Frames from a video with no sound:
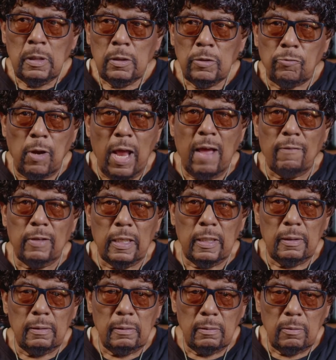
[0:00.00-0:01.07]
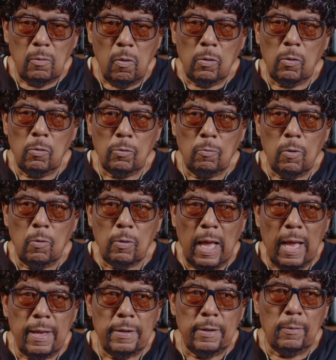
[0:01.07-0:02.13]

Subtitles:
traveling, going on the road. I